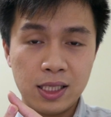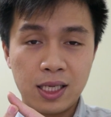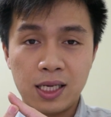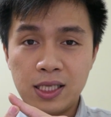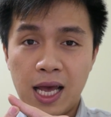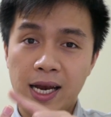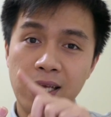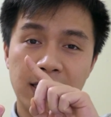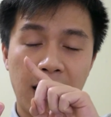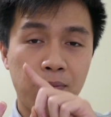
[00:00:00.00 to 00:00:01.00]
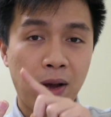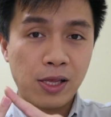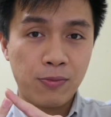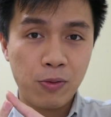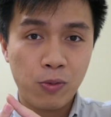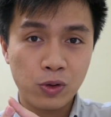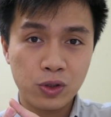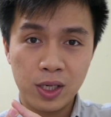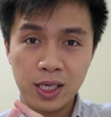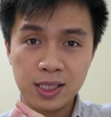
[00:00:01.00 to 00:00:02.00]
this content, it can make the people
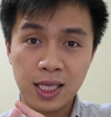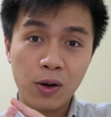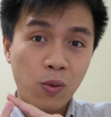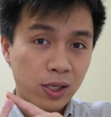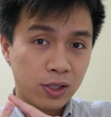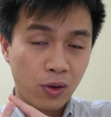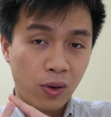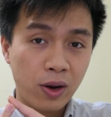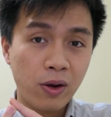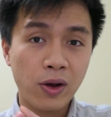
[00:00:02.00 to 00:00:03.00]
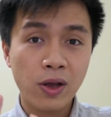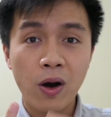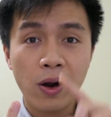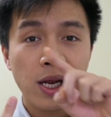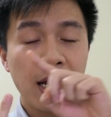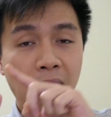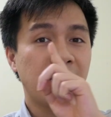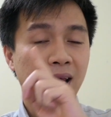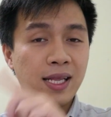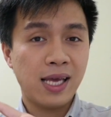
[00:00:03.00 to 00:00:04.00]
to understand what story going on
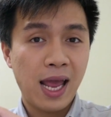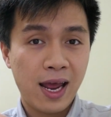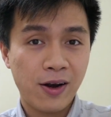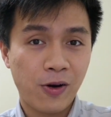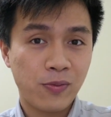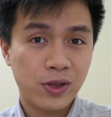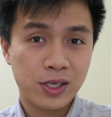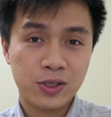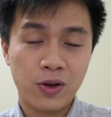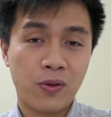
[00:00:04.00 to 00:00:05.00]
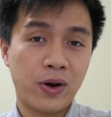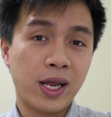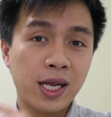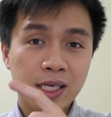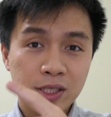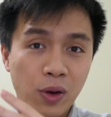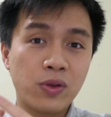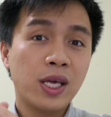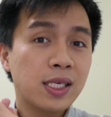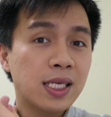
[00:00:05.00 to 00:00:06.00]
and then the end of the story.
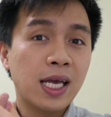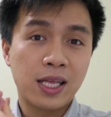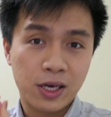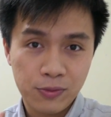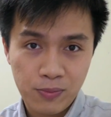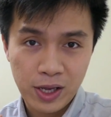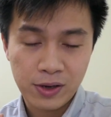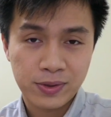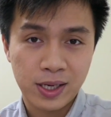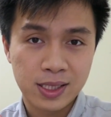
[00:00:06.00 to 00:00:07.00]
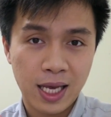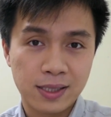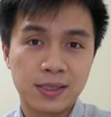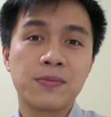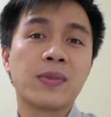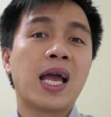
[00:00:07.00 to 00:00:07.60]
So this is a good piece of content.